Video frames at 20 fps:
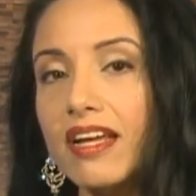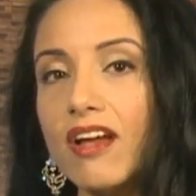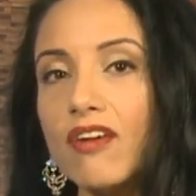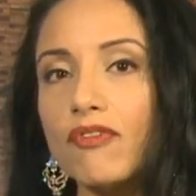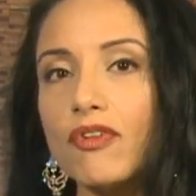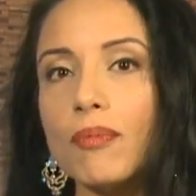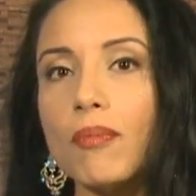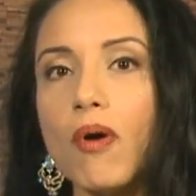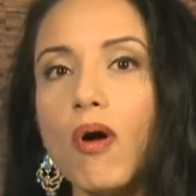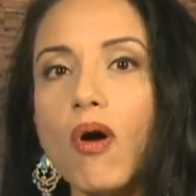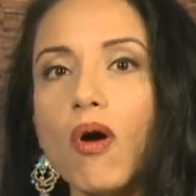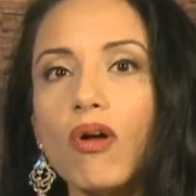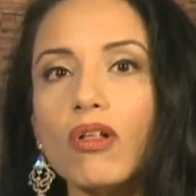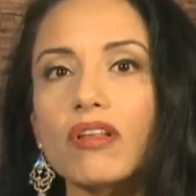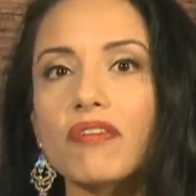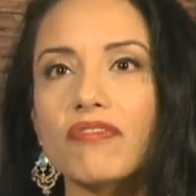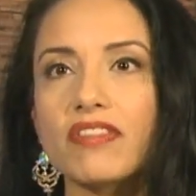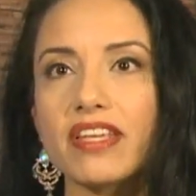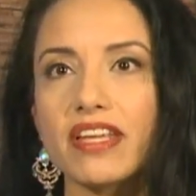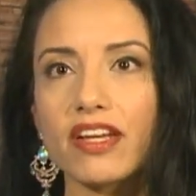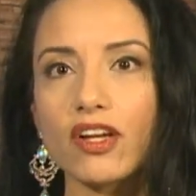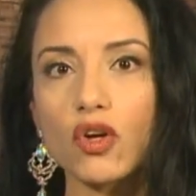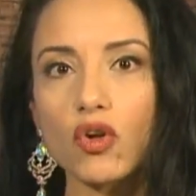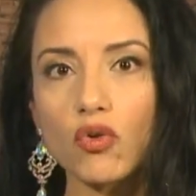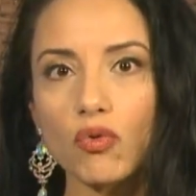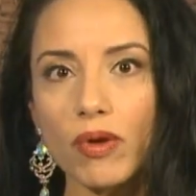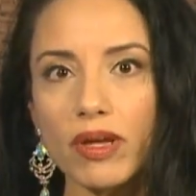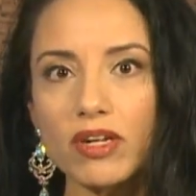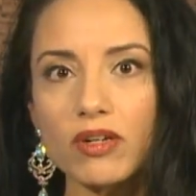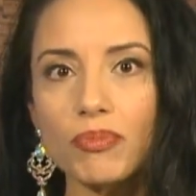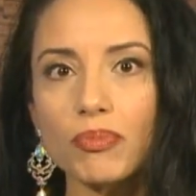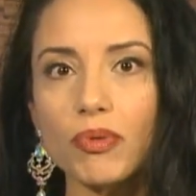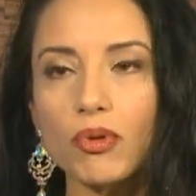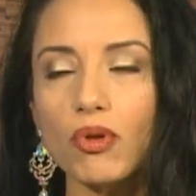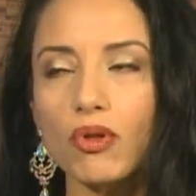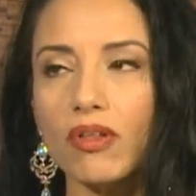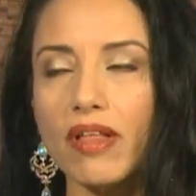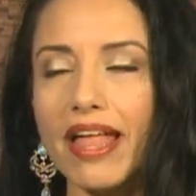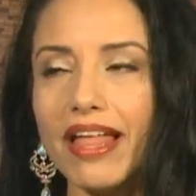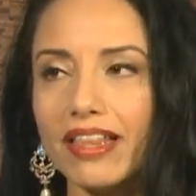from all of the
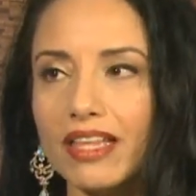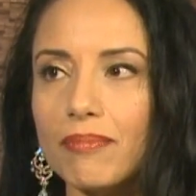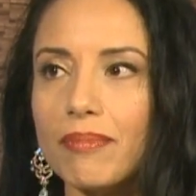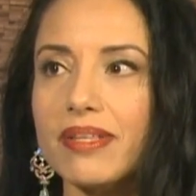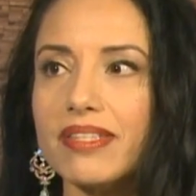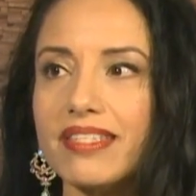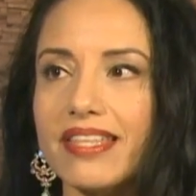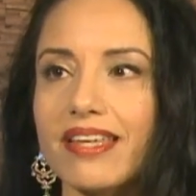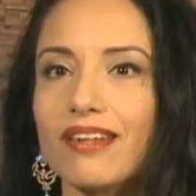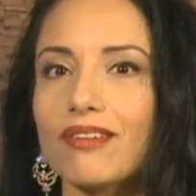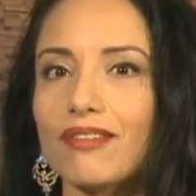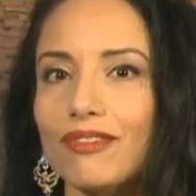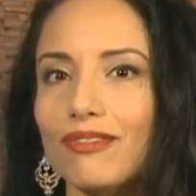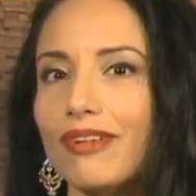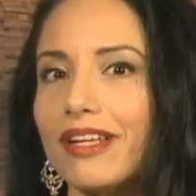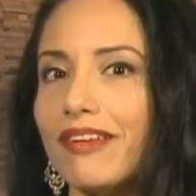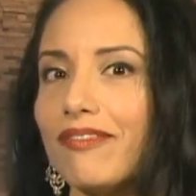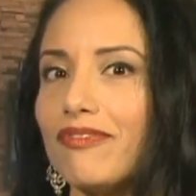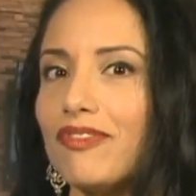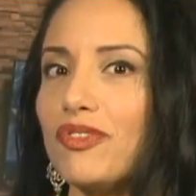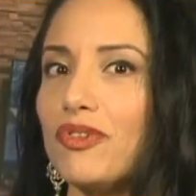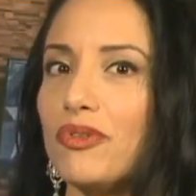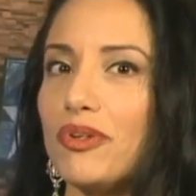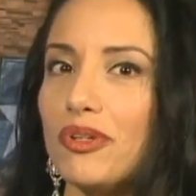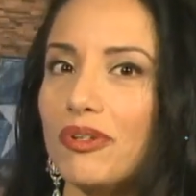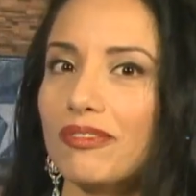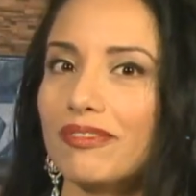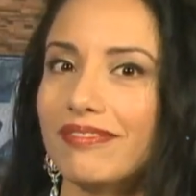incredible elements that it'll give to you.